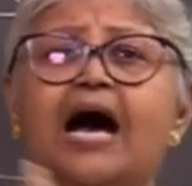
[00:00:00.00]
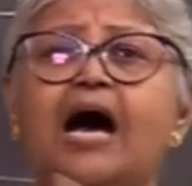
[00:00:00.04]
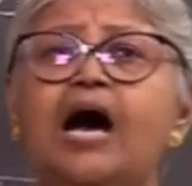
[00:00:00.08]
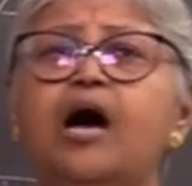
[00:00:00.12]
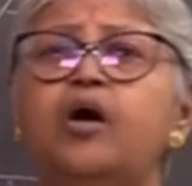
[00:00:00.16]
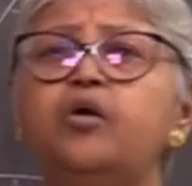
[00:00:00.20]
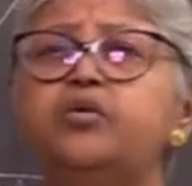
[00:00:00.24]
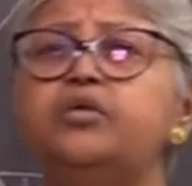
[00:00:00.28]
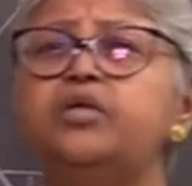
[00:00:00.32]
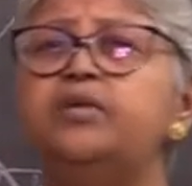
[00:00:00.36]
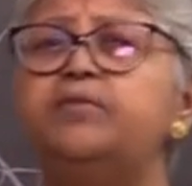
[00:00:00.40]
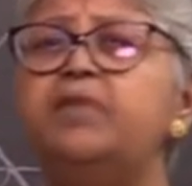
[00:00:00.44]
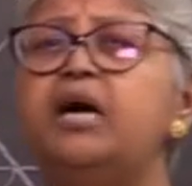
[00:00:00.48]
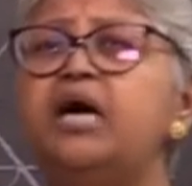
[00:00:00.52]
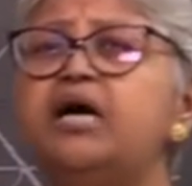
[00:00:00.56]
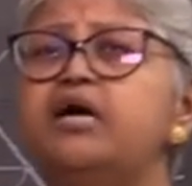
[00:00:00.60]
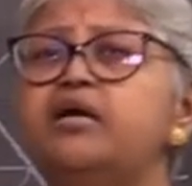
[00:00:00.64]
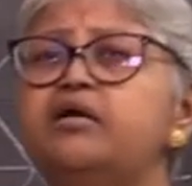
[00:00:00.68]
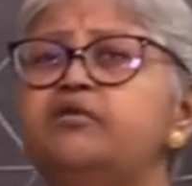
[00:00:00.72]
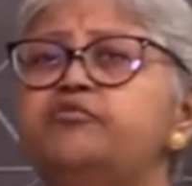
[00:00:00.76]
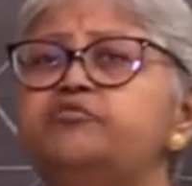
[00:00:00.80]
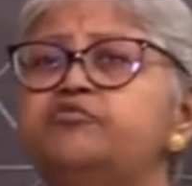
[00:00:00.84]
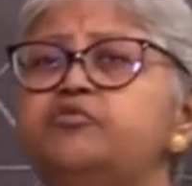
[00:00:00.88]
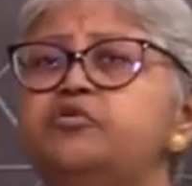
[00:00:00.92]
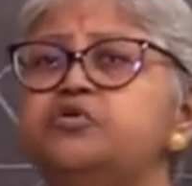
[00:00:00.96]
how the
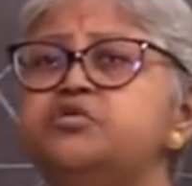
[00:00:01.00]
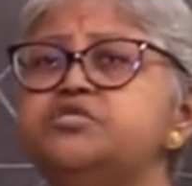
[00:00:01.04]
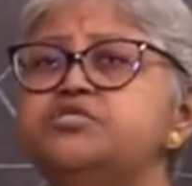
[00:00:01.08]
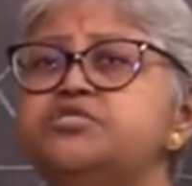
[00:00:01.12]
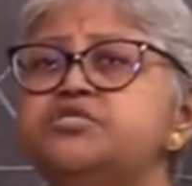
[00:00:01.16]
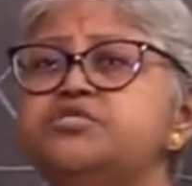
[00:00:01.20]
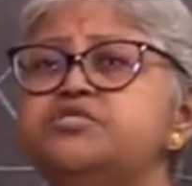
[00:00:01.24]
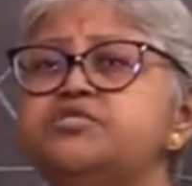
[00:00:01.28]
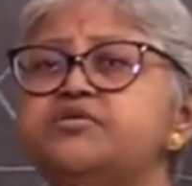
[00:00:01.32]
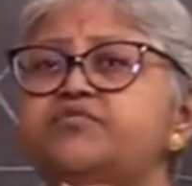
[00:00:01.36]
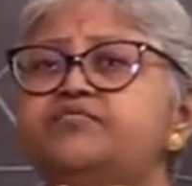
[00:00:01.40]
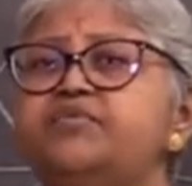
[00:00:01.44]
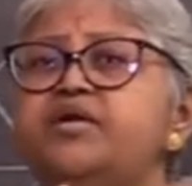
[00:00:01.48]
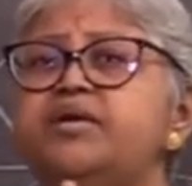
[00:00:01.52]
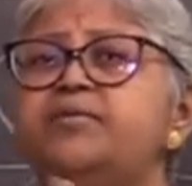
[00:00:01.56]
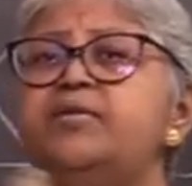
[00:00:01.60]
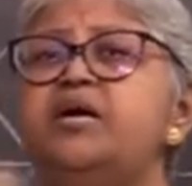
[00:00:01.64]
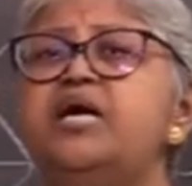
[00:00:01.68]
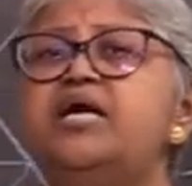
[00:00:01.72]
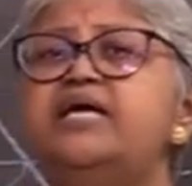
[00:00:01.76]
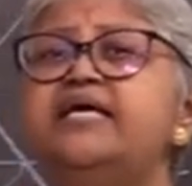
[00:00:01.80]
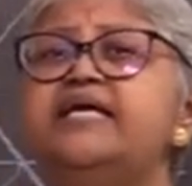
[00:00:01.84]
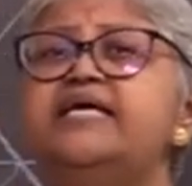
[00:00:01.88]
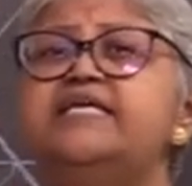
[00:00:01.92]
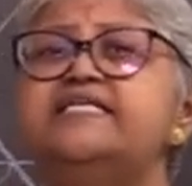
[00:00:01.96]
market forces of
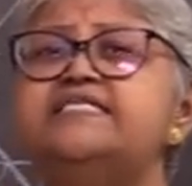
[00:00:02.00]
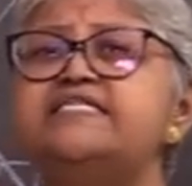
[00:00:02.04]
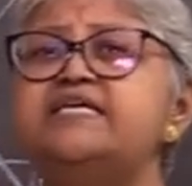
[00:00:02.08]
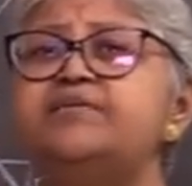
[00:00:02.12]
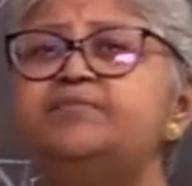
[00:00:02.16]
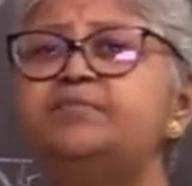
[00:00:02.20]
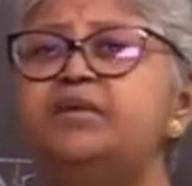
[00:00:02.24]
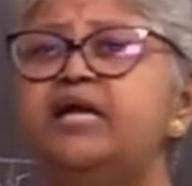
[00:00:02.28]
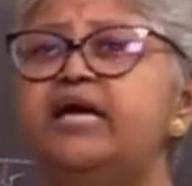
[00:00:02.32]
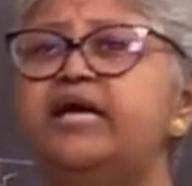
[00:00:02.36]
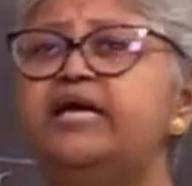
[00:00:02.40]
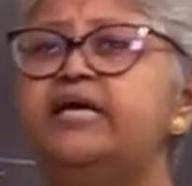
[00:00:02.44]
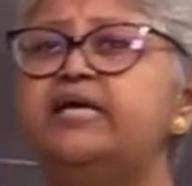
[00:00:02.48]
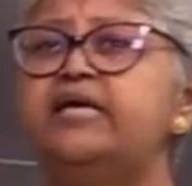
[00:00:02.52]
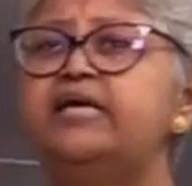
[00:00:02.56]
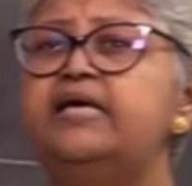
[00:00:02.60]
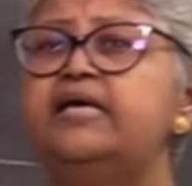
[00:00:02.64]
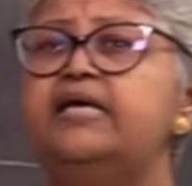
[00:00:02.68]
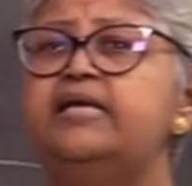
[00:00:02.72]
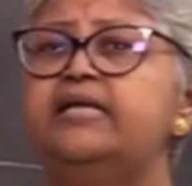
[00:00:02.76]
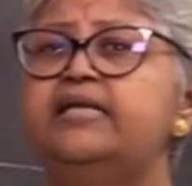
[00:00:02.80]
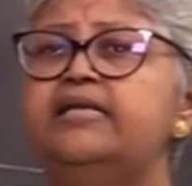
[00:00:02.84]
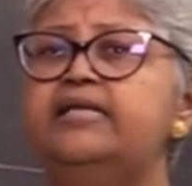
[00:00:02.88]
demand and supply,